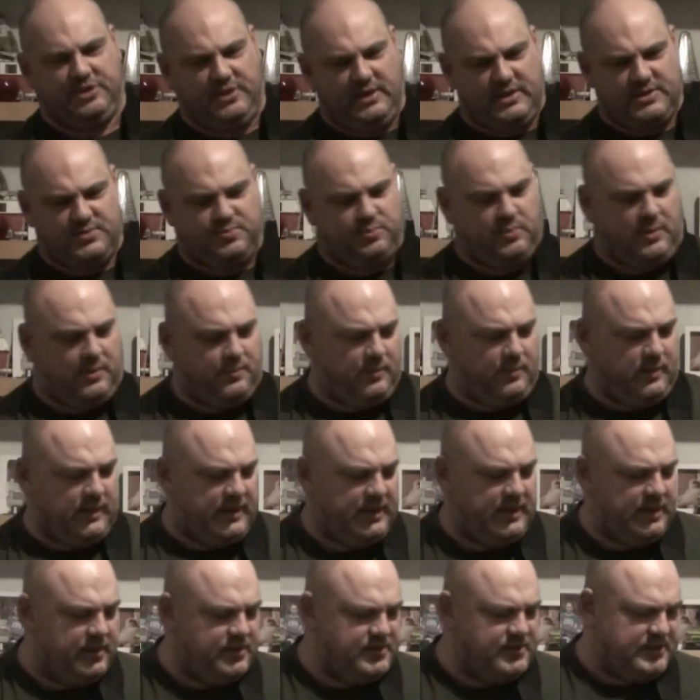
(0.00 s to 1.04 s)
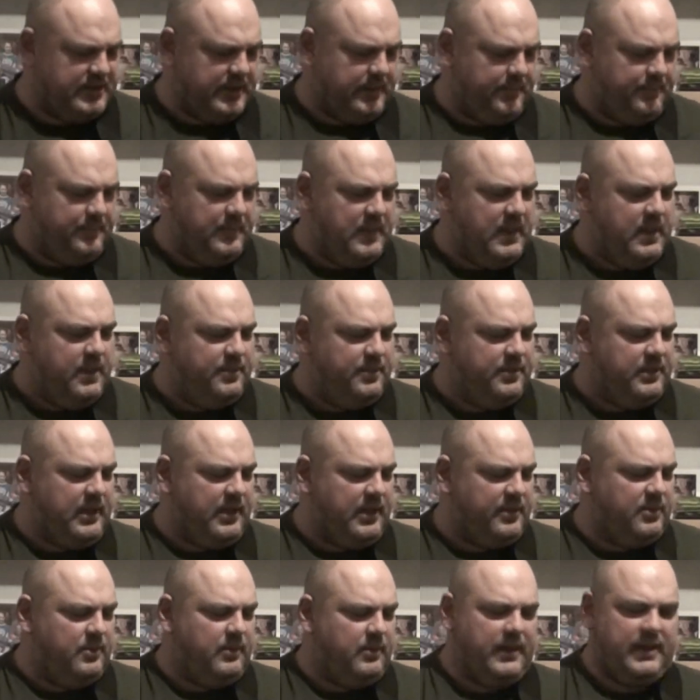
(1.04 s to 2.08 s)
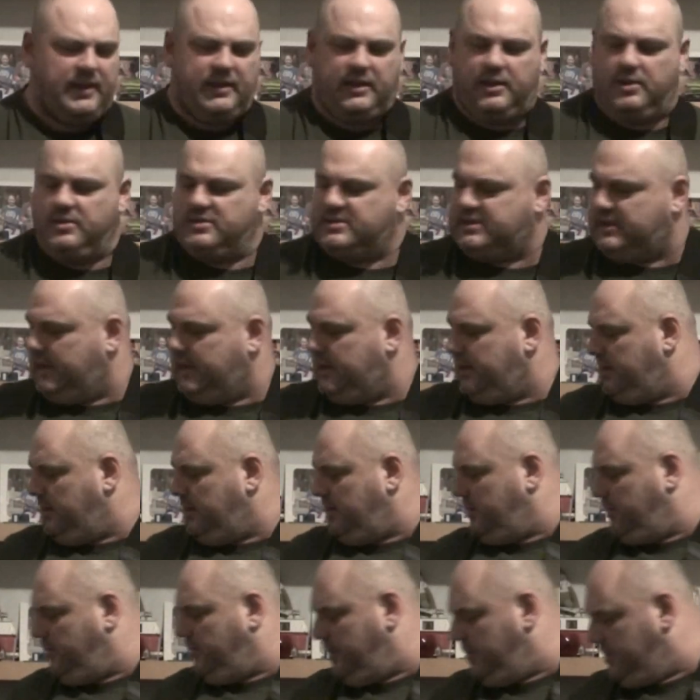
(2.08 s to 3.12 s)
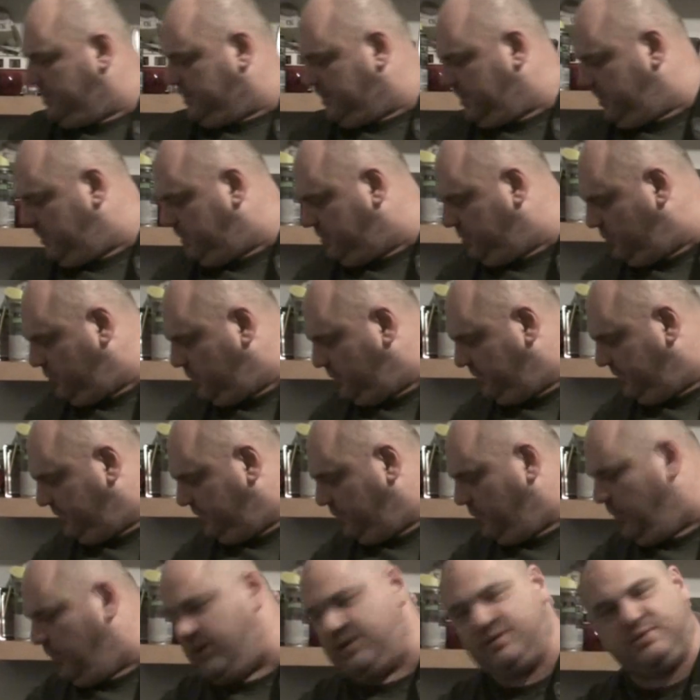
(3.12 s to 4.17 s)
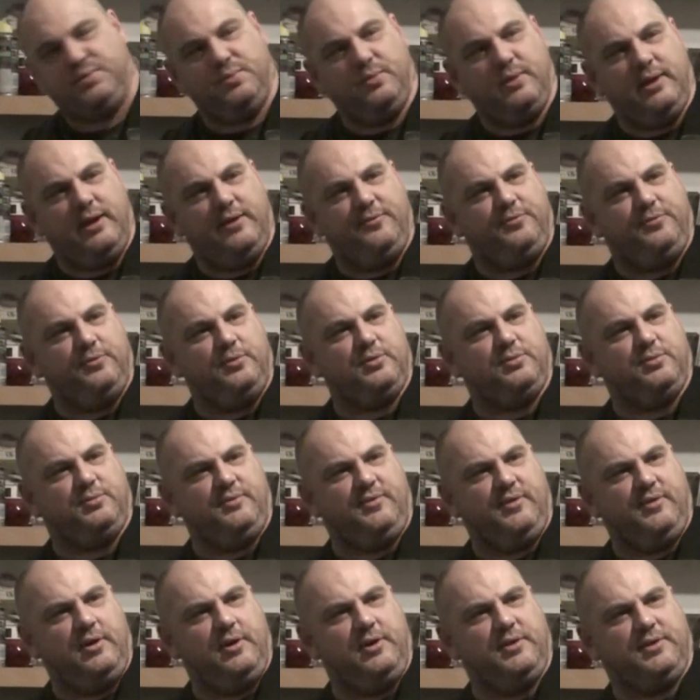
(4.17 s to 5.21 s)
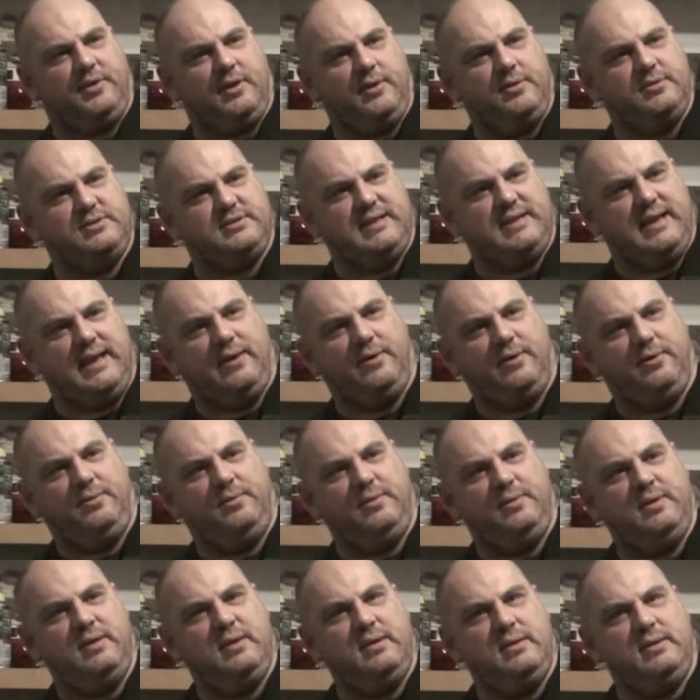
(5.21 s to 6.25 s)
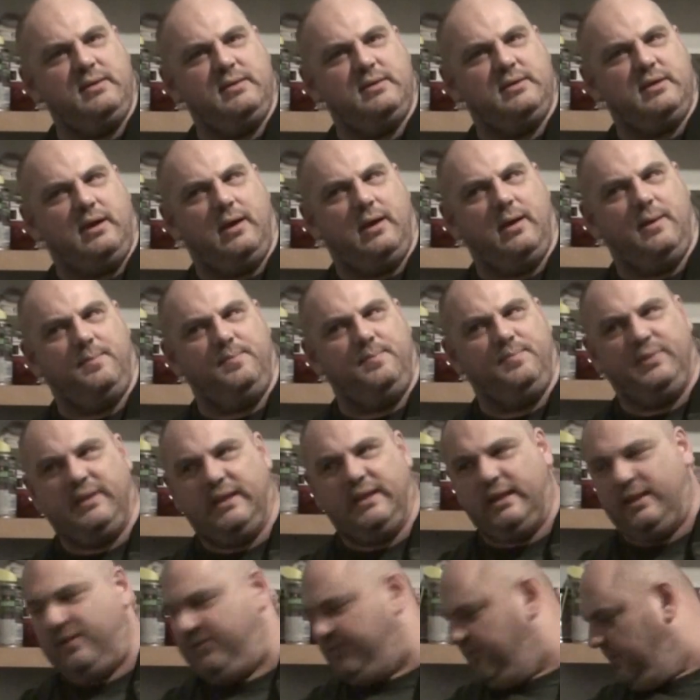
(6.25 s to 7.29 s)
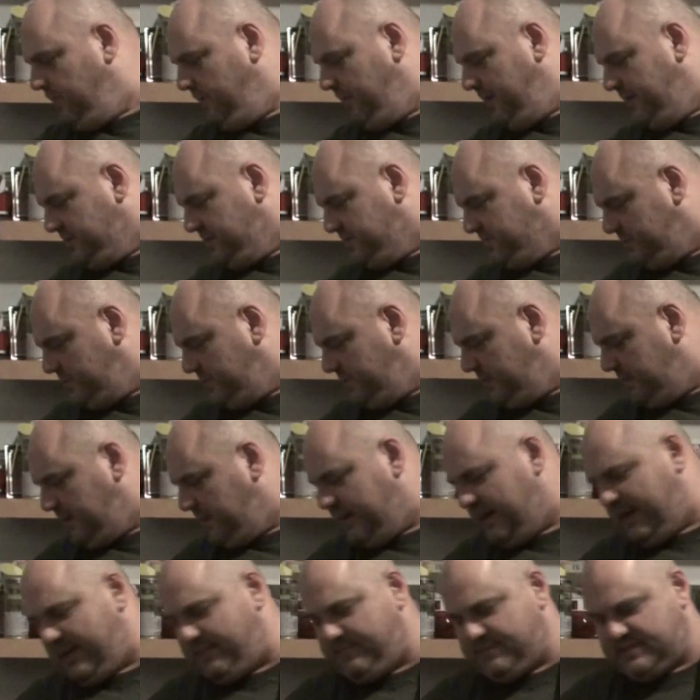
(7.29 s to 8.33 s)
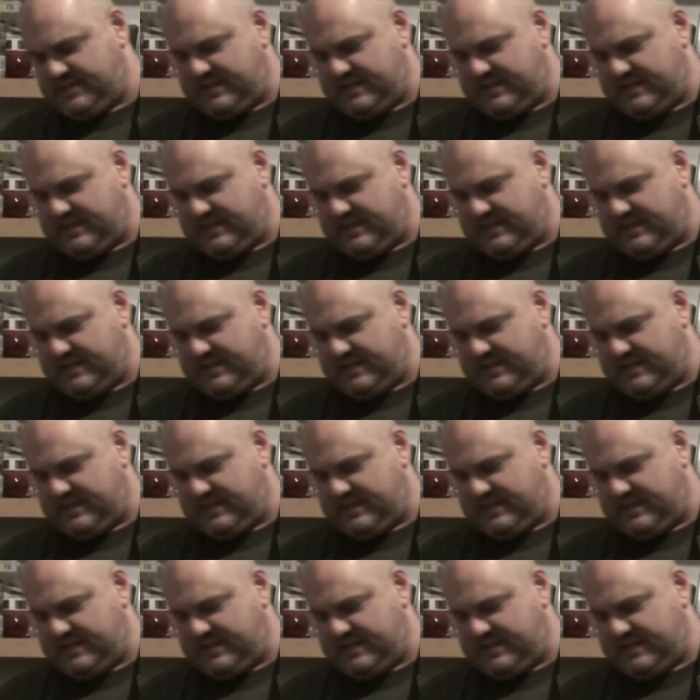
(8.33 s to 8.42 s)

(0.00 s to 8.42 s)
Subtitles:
so that's one way of using it. The other way of using it, and I won't go through all of the whys and wherefores, we've heard those now. If you went to an amp